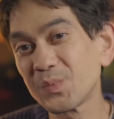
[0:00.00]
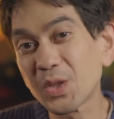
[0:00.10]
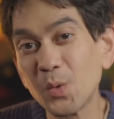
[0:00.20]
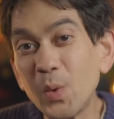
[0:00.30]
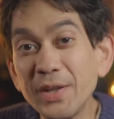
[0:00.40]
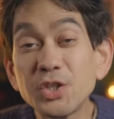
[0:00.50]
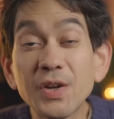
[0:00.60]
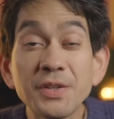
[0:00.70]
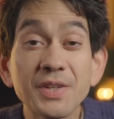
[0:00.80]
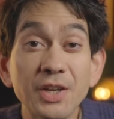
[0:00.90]
When
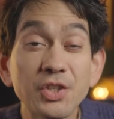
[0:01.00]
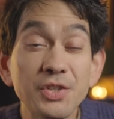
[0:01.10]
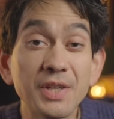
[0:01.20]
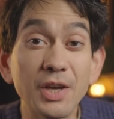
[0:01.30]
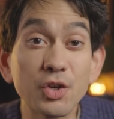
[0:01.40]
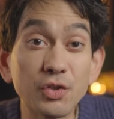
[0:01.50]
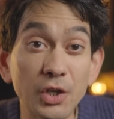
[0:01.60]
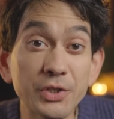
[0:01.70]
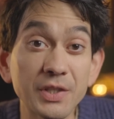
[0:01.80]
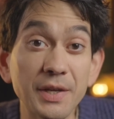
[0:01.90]
transactions get
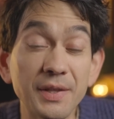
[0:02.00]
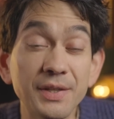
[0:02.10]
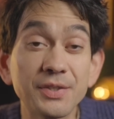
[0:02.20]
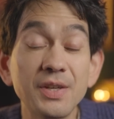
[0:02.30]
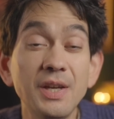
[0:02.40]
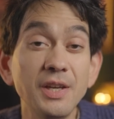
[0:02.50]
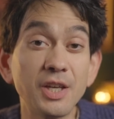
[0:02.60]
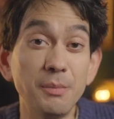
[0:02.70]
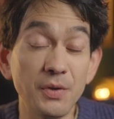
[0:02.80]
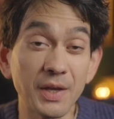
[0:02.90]
crossed like this,
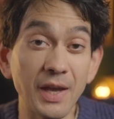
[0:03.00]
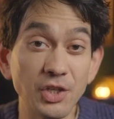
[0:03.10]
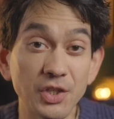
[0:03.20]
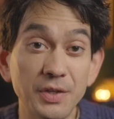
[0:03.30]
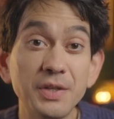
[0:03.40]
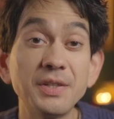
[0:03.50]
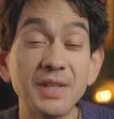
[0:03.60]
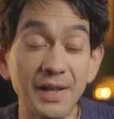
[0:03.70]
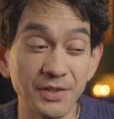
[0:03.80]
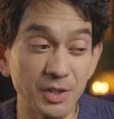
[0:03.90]
communication
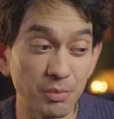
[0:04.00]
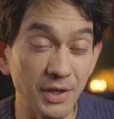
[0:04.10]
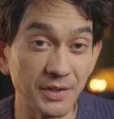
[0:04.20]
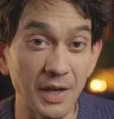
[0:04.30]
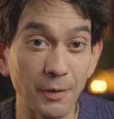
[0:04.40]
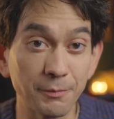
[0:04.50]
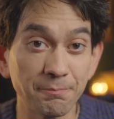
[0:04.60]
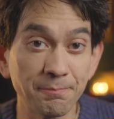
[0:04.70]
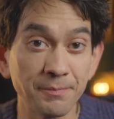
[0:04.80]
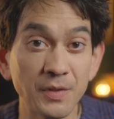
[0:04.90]
tends to break down.
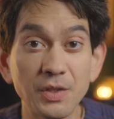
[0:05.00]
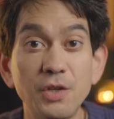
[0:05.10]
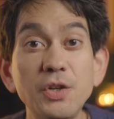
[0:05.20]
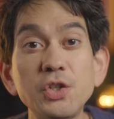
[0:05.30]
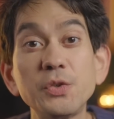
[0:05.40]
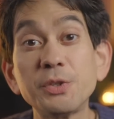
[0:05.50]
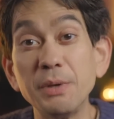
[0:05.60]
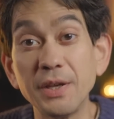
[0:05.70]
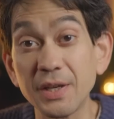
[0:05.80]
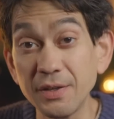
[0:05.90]
The original
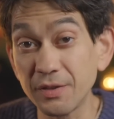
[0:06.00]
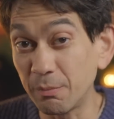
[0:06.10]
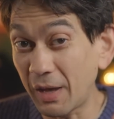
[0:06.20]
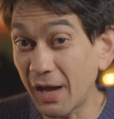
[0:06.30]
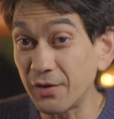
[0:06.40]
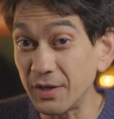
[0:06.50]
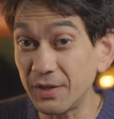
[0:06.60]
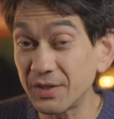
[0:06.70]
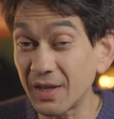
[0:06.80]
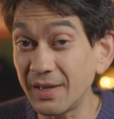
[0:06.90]
speaker, the parent in
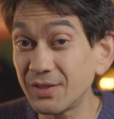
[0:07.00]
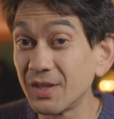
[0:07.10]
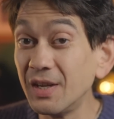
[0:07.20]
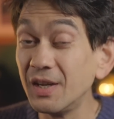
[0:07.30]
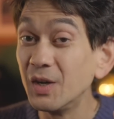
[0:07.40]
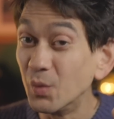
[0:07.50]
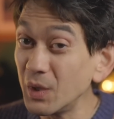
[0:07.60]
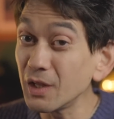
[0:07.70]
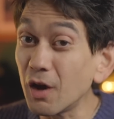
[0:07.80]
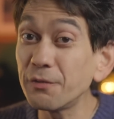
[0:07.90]
this case,
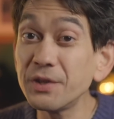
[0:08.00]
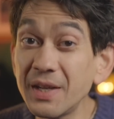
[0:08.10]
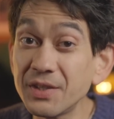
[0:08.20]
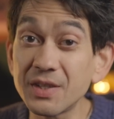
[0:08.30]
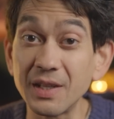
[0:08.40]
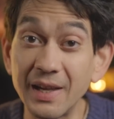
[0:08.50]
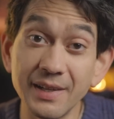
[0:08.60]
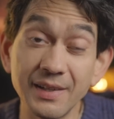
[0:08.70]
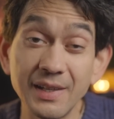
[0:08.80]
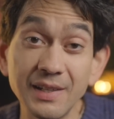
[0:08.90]
will often
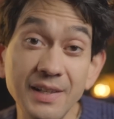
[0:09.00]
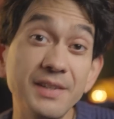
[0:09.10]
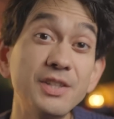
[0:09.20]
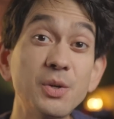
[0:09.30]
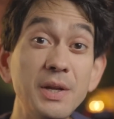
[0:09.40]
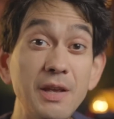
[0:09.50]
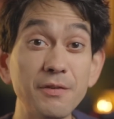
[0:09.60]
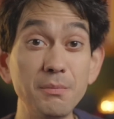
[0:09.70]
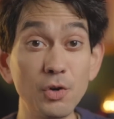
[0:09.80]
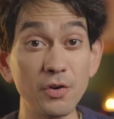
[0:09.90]
escalate, leading to an
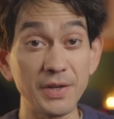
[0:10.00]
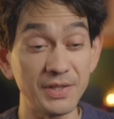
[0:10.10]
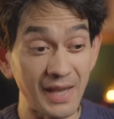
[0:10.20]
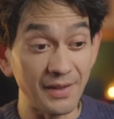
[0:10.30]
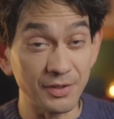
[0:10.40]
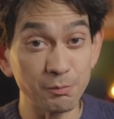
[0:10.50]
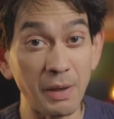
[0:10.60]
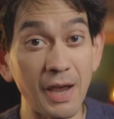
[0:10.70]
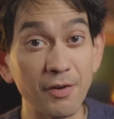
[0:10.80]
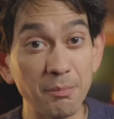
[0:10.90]
even more intense
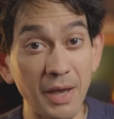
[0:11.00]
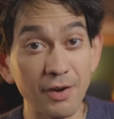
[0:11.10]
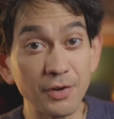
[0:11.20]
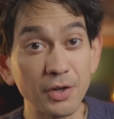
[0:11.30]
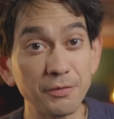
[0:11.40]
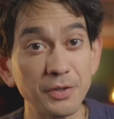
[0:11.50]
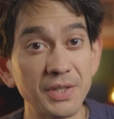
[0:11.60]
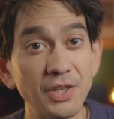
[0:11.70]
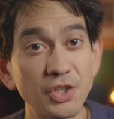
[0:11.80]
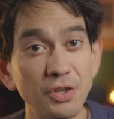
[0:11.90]
parent-parent
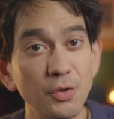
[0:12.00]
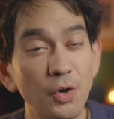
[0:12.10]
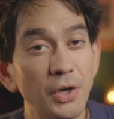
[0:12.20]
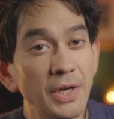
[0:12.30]
confrontation or